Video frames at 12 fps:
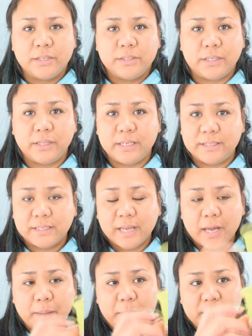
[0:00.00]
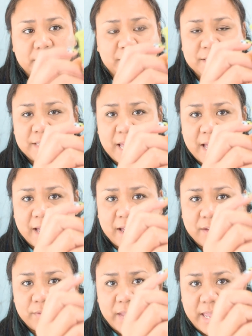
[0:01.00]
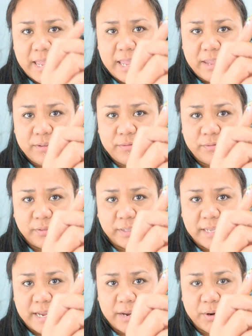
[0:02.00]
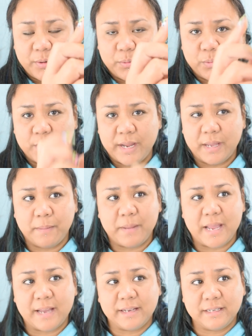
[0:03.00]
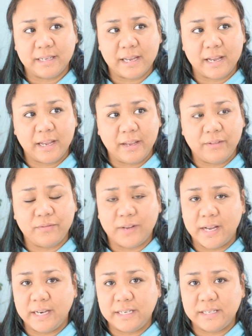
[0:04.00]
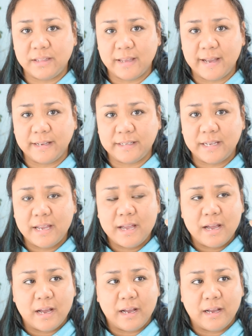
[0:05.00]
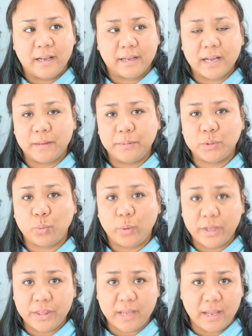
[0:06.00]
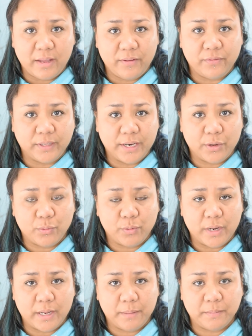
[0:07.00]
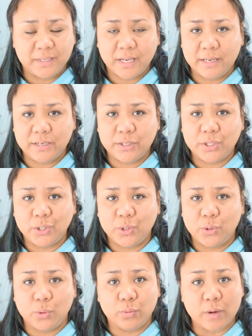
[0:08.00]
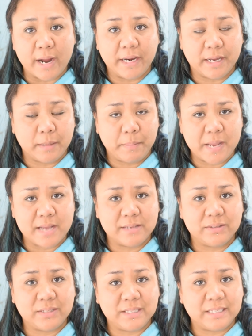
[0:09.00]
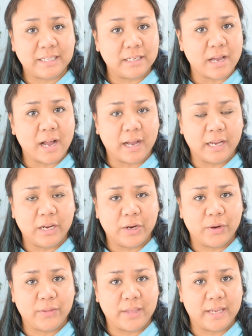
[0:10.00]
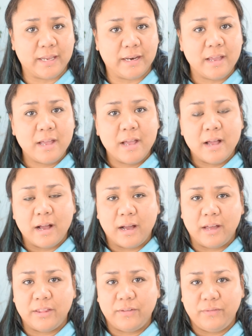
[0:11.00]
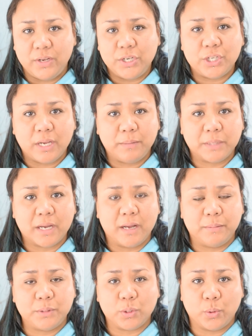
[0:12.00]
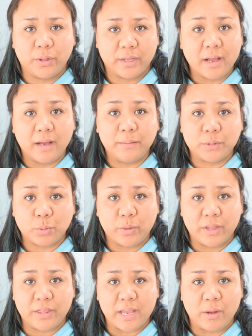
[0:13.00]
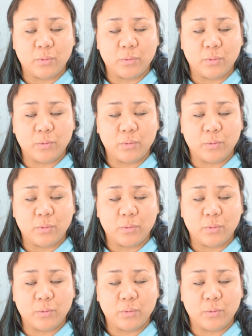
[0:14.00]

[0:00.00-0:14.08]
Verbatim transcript: So this cup does have a flared rim and I find that uh, cups with a flared rim tend to ride up and sit higher than uh, the V-shaped cups or the cups with a